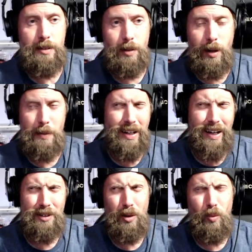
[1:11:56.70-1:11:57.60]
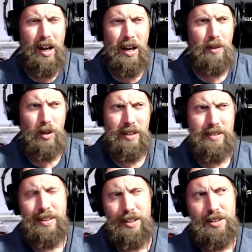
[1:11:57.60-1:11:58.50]
So I mean, I don't know why I'd want a
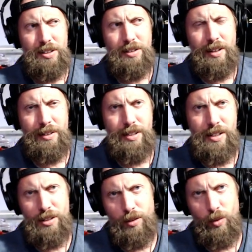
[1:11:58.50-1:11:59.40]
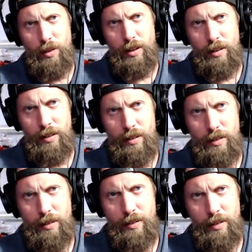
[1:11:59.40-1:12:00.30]
dig a digital one
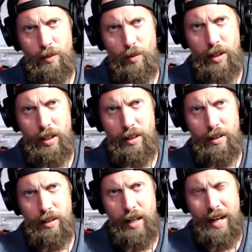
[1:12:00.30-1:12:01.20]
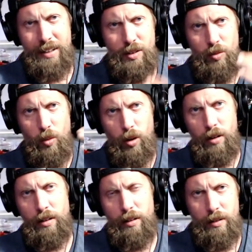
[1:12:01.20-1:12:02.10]
when I could do
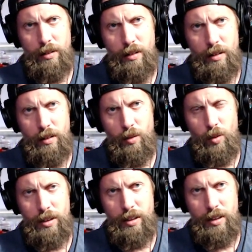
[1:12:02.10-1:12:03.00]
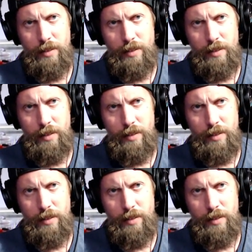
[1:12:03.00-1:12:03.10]
more with